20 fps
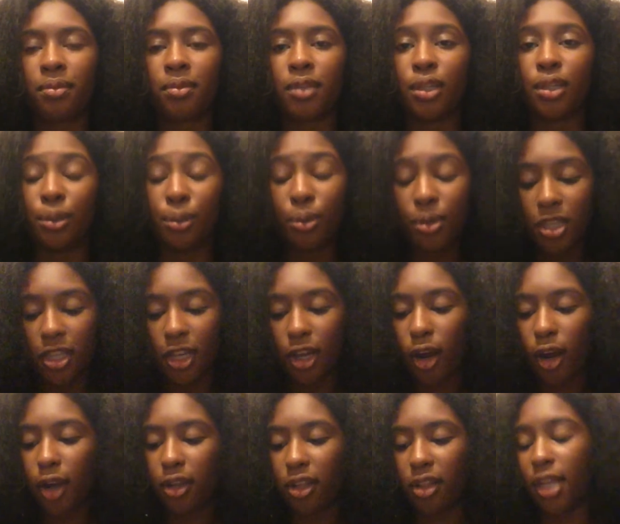loose they
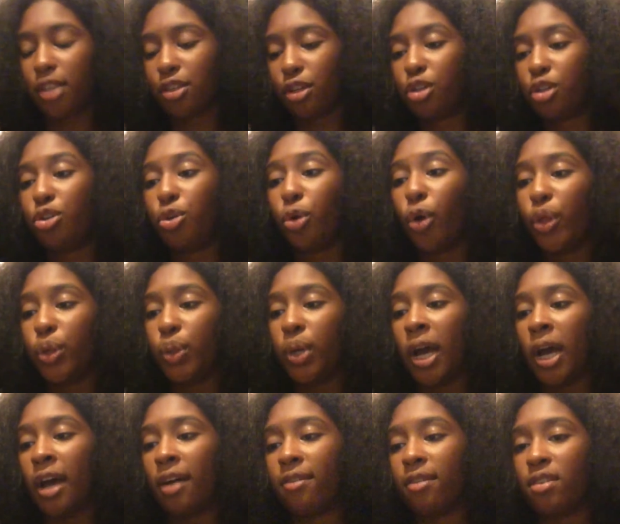are, the less control you
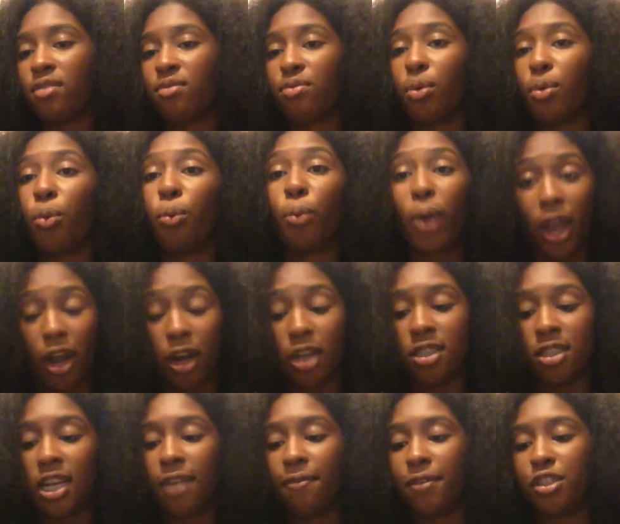have of where
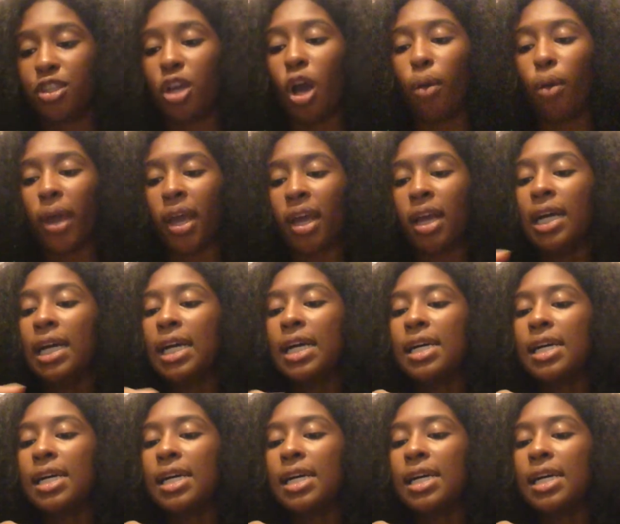stuff is going.